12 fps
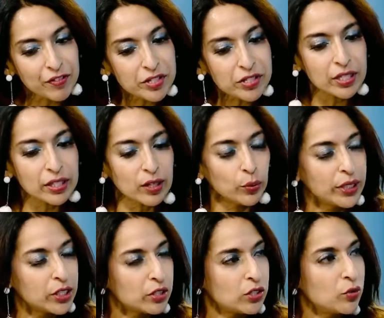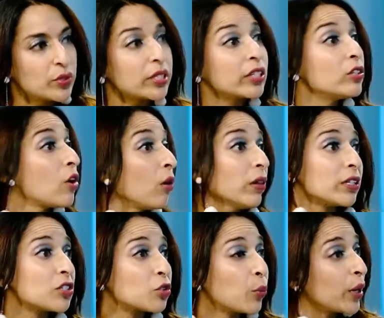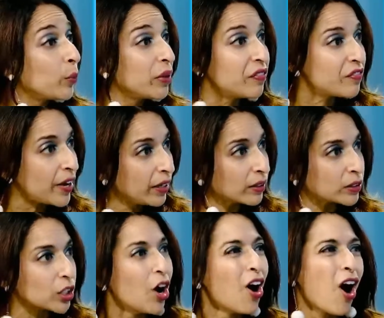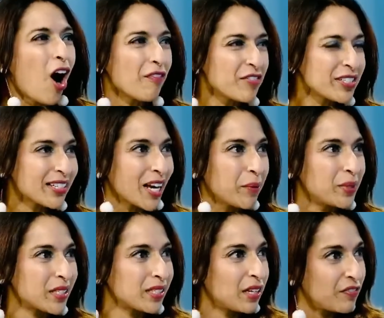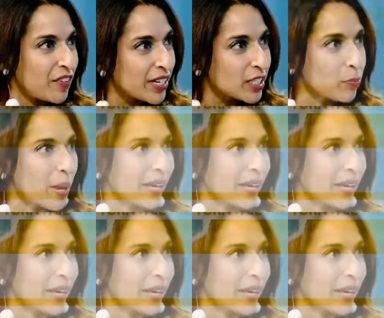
first thing that we need to do is acknowledge when we failed. Oftentimes, as a defense